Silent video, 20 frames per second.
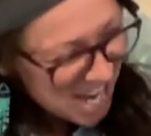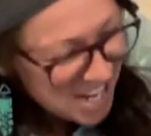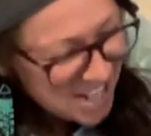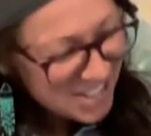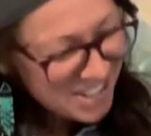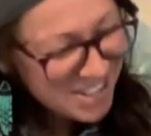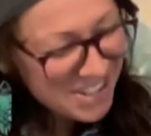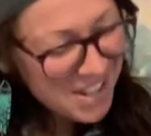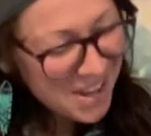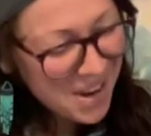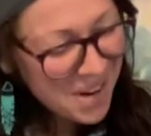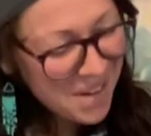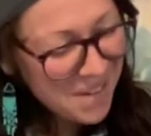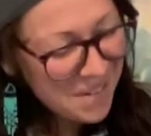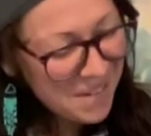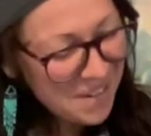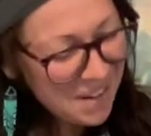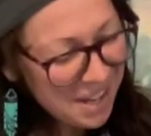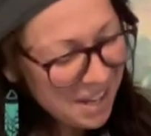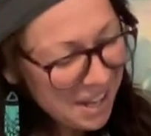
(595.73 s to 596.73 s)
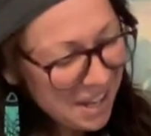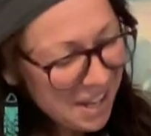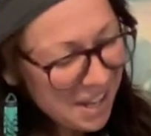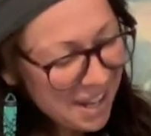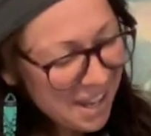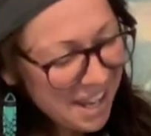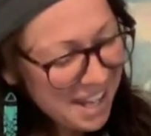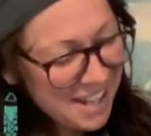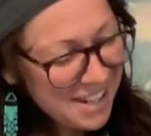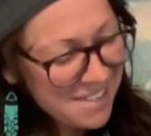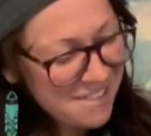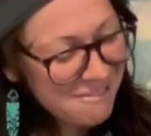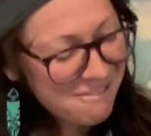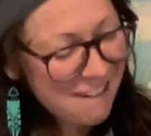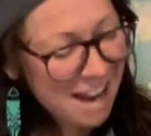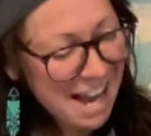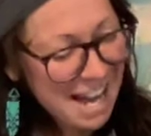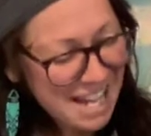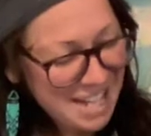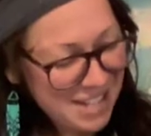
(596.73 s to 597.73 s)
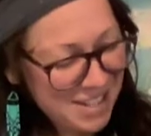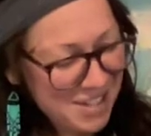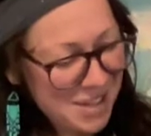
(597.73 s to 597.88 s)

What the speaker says: So, right.